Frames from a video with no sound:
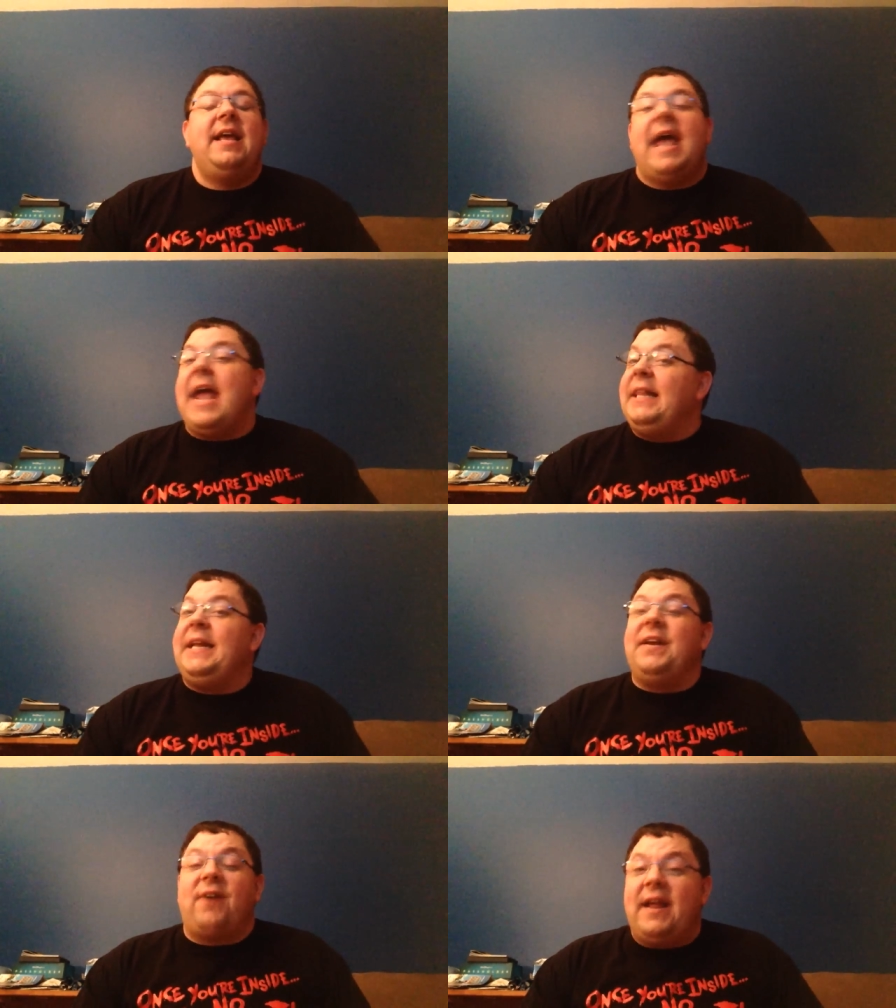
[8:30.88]

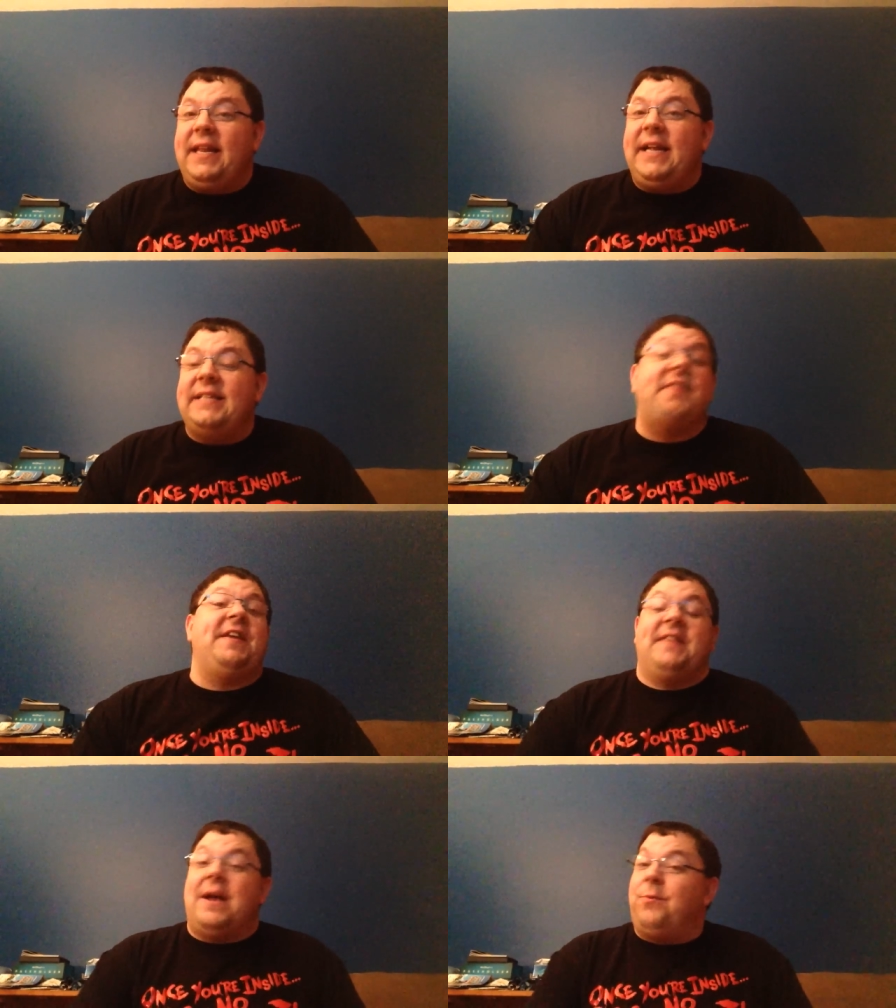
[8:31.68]
Alien or Aliens, I
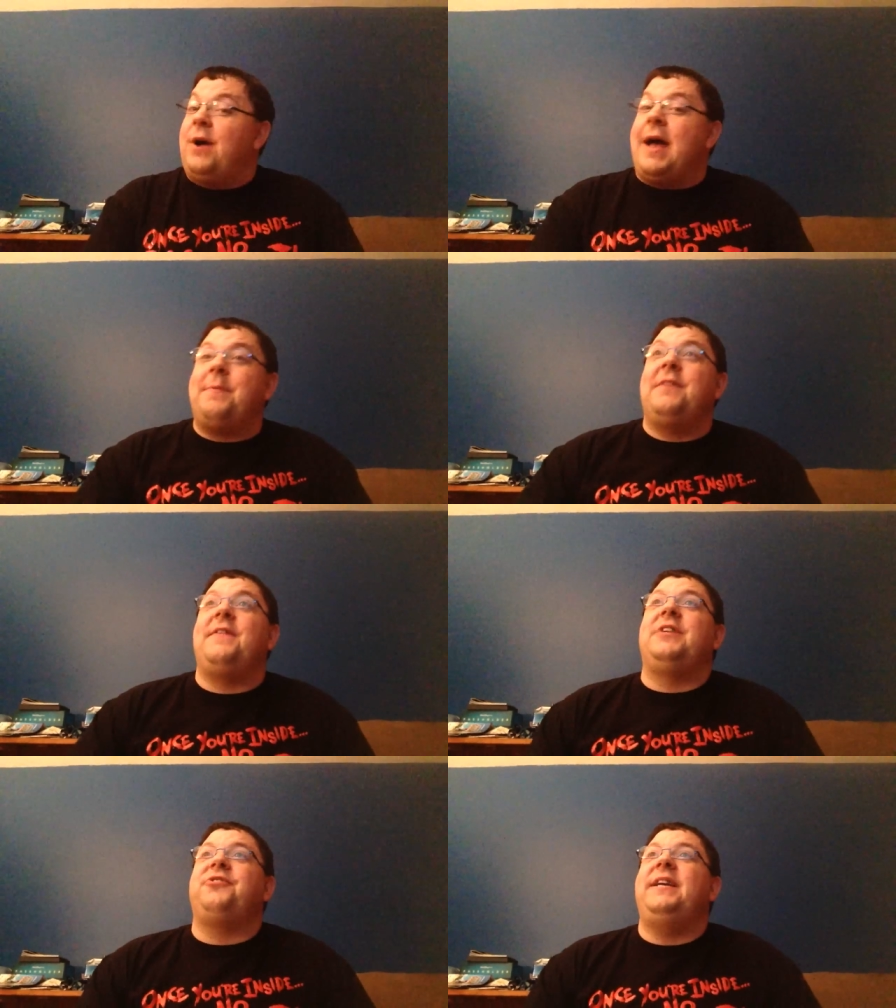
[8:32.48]
think that will happen
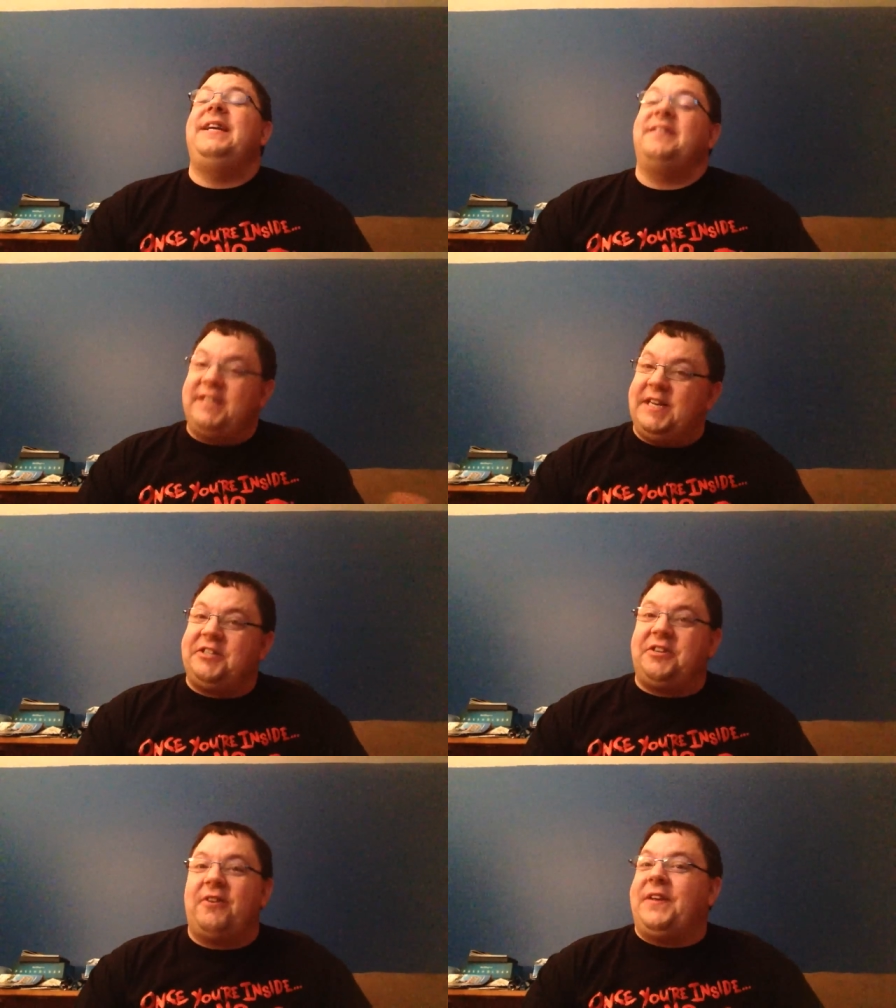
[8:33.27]
eventually.
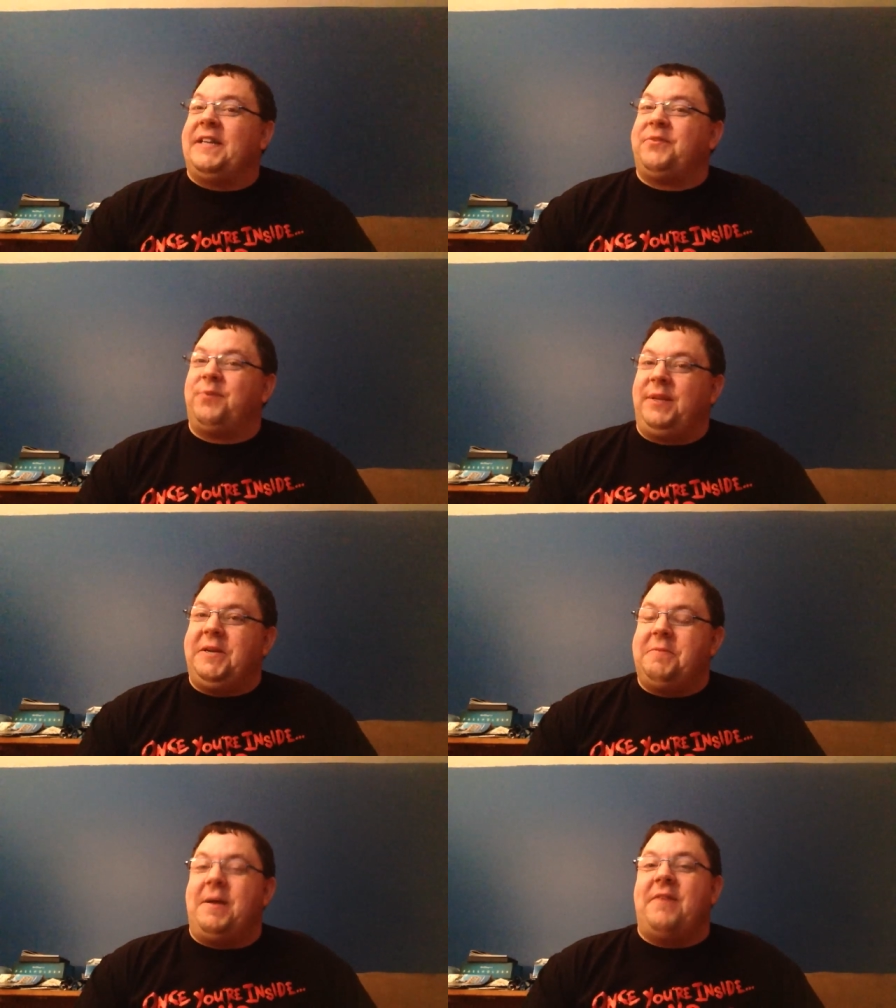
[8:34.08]
Sinister, I think that's a really
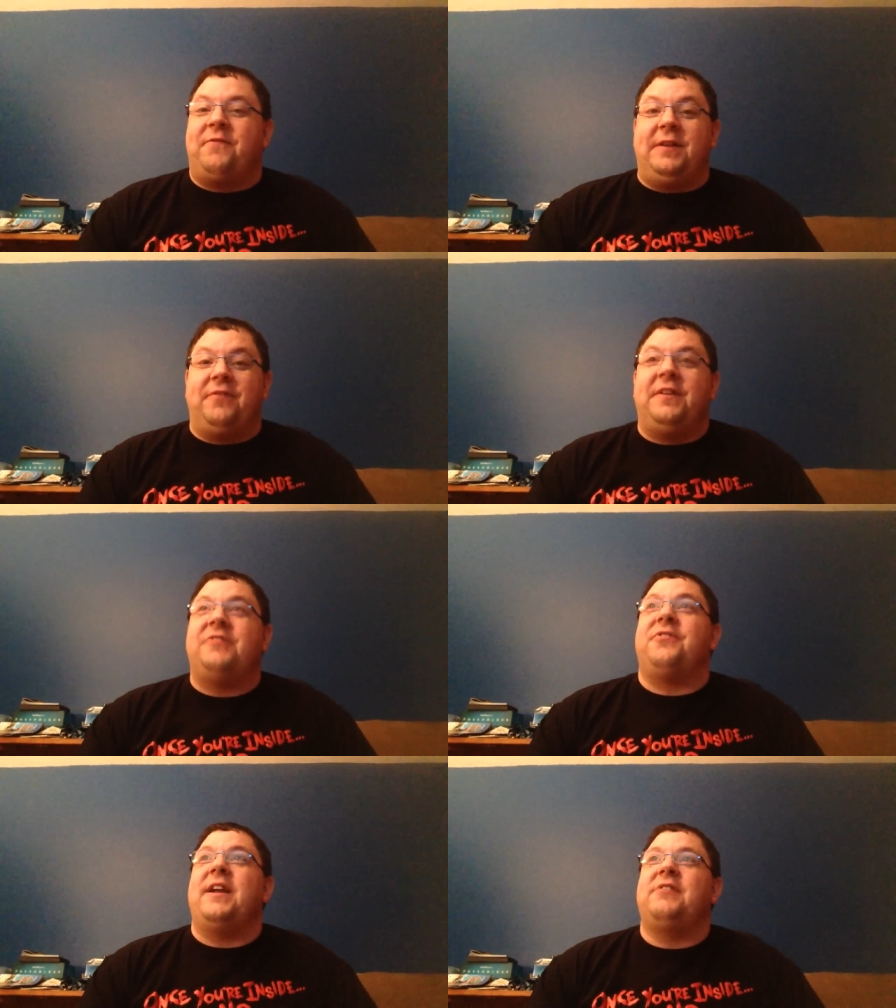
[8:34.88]
good bet for either
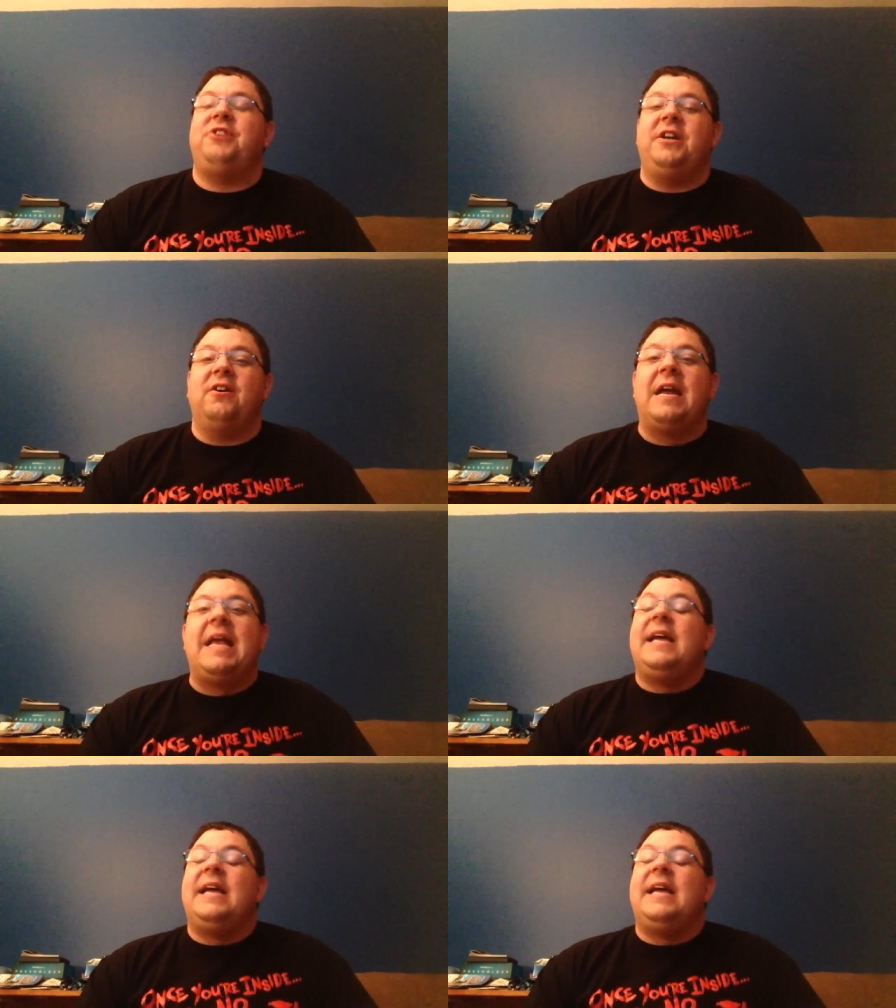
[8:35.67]
this or next year.